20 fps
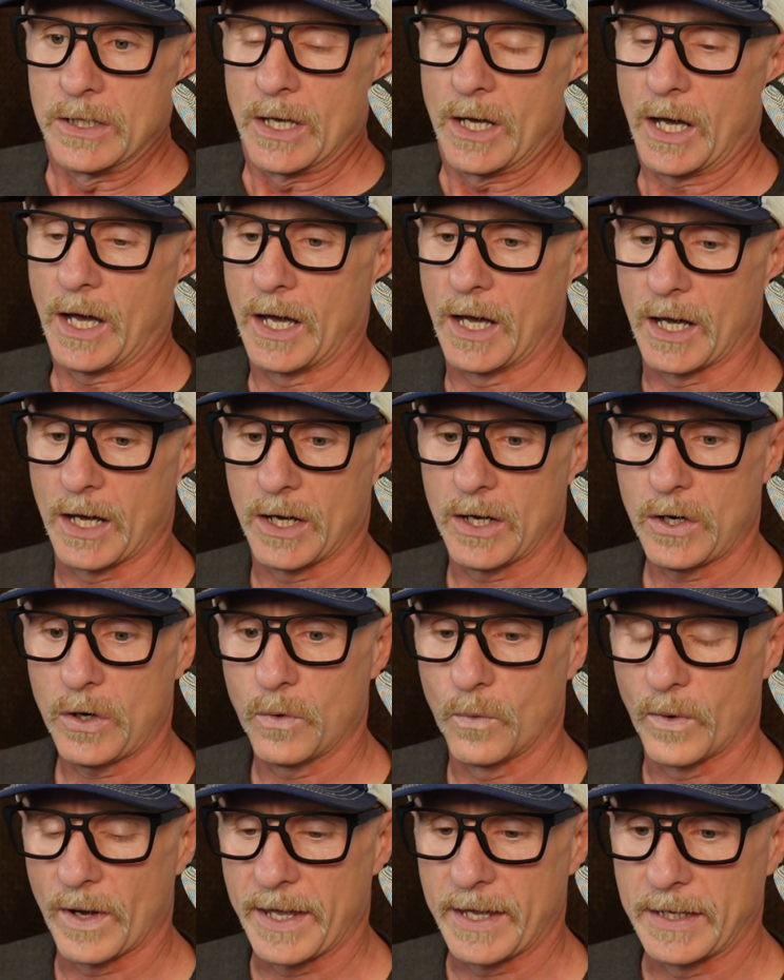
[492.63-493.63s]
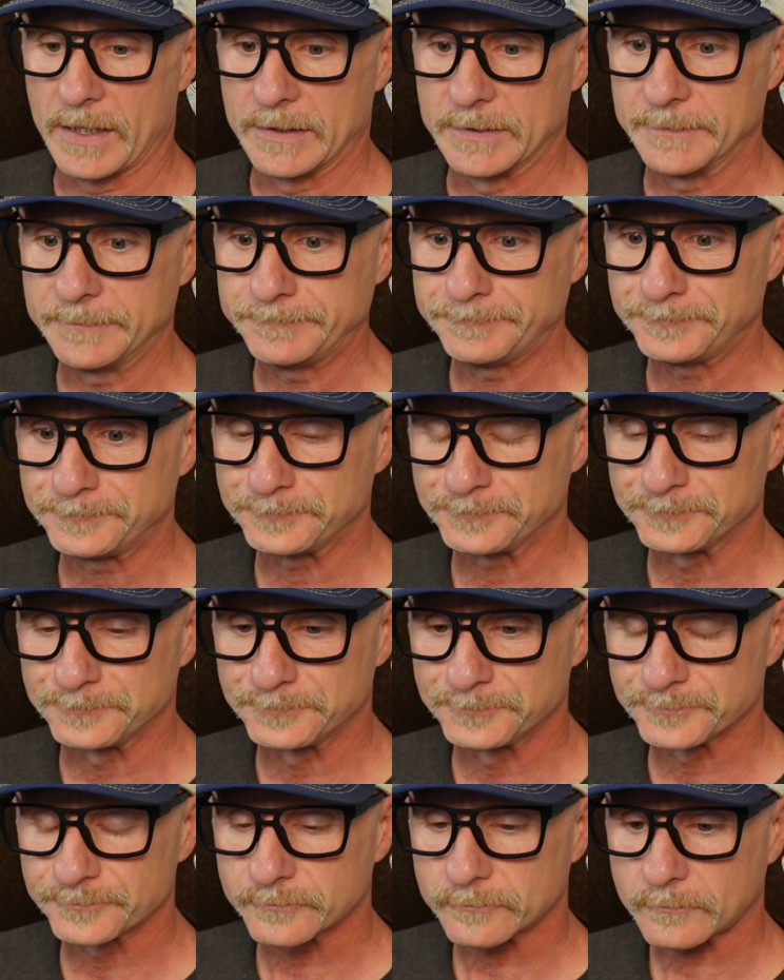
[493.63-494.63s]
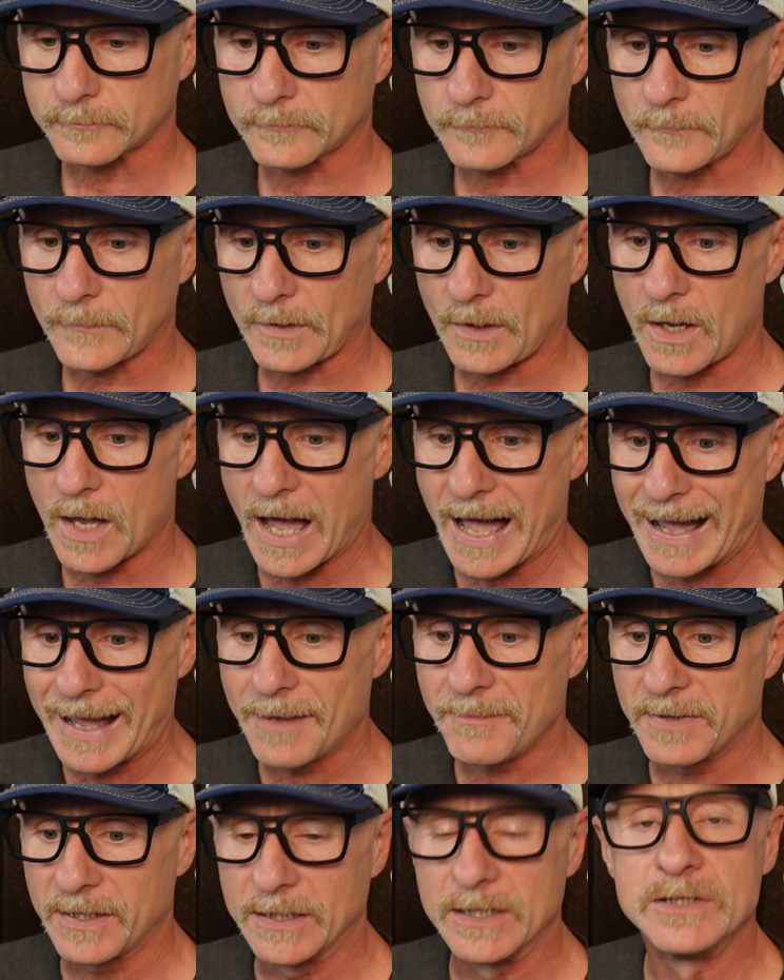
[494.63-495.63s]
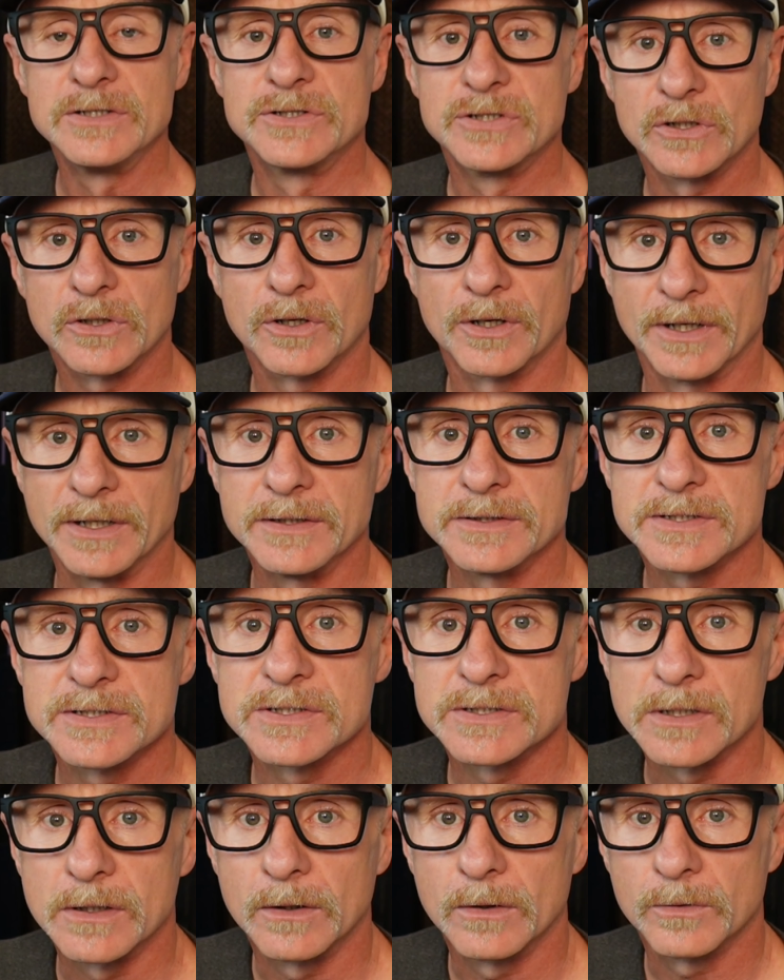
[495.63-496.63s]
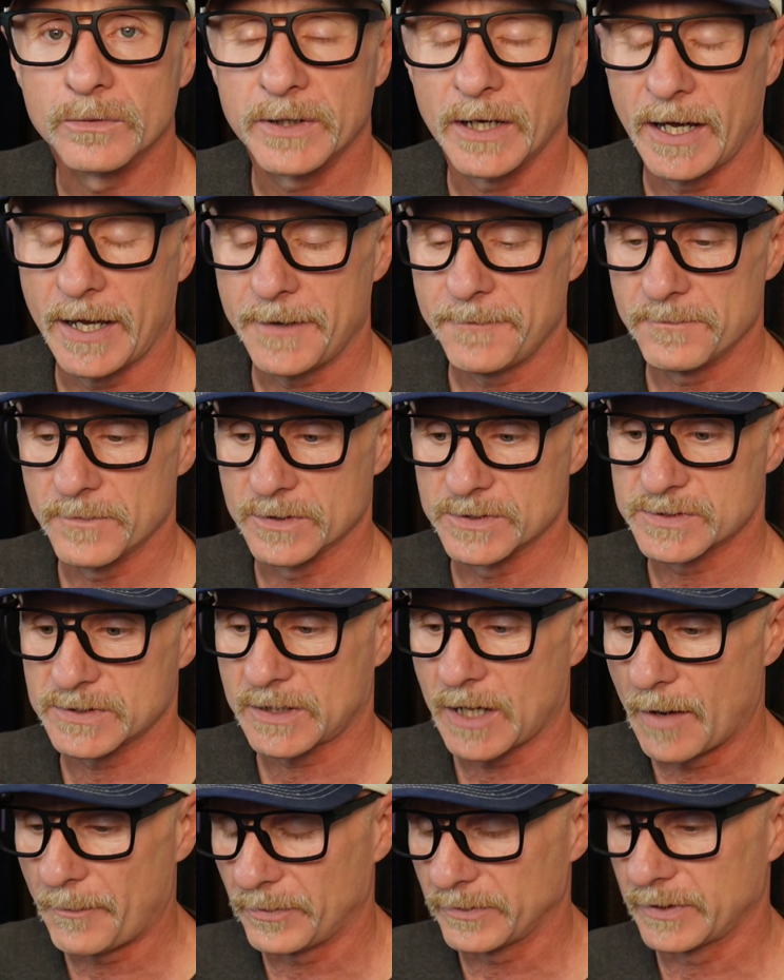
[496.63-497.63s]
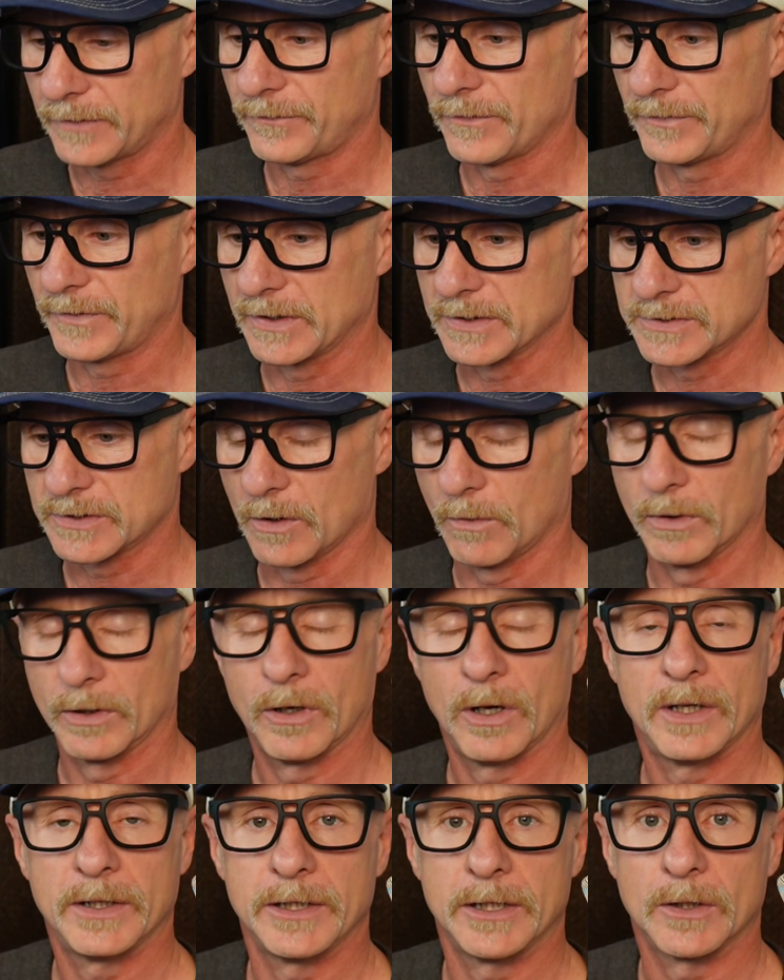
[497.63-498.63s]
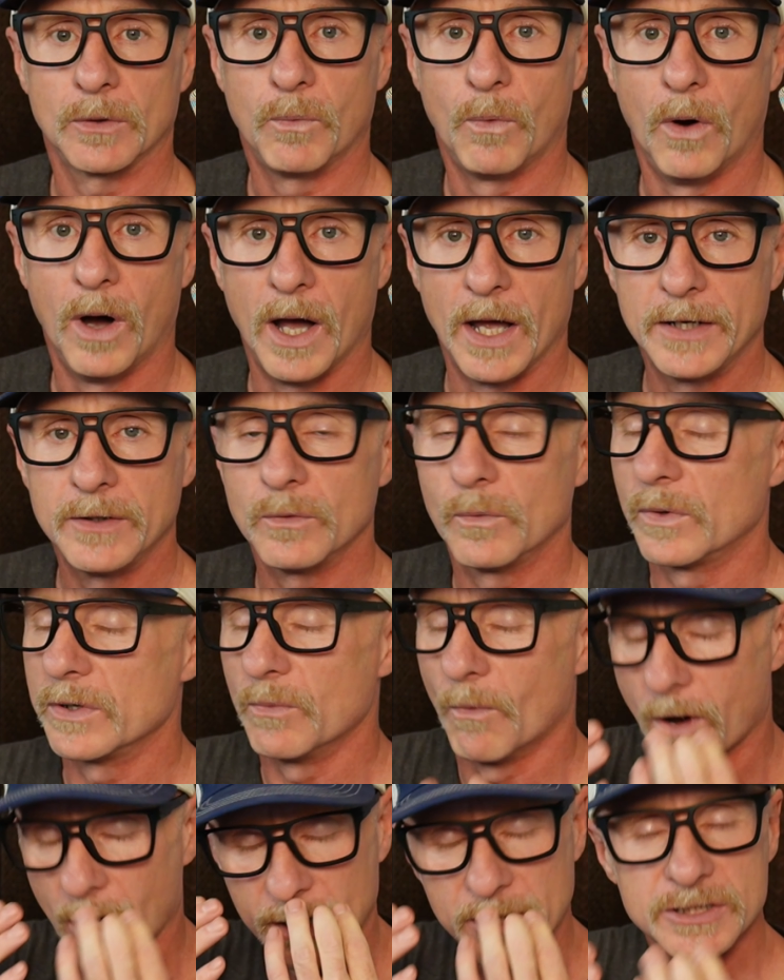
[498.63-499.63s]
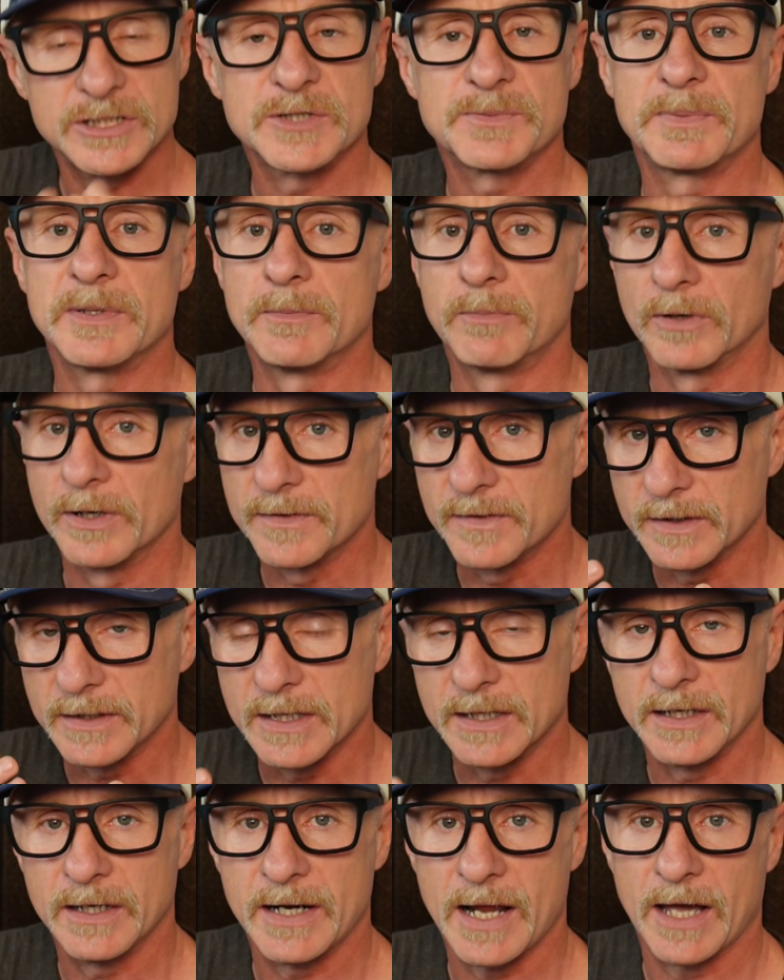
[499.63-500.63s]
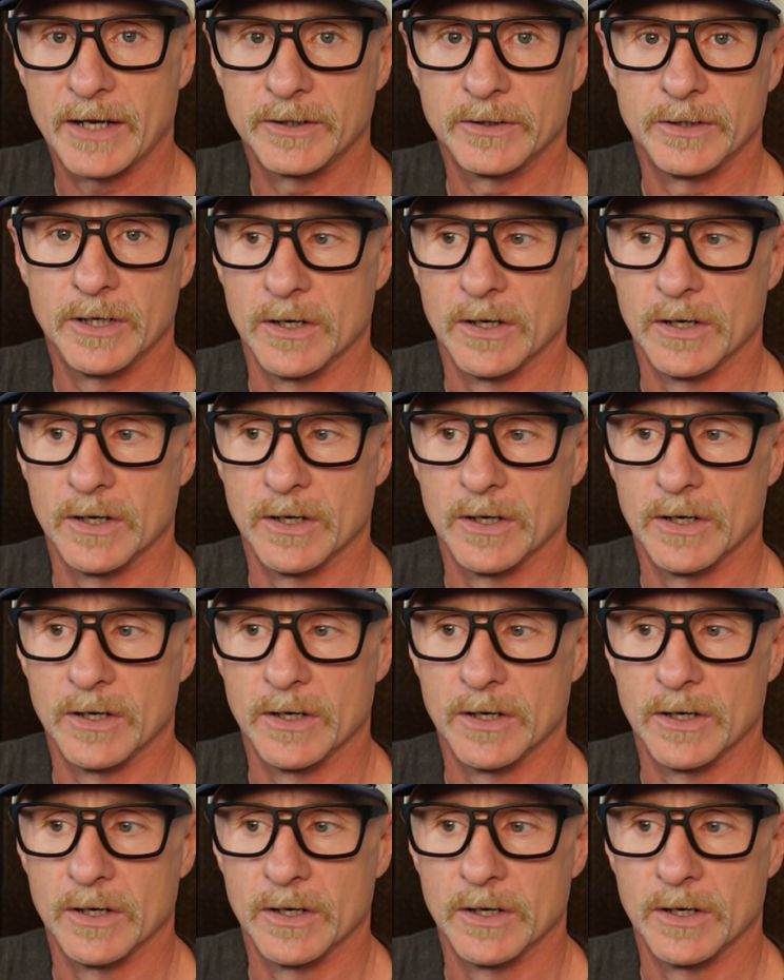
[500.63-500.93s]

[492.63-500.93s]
uh, when I'm in endurance, okay, there's a couple different things going on here. One, we want to just be breathing in and out your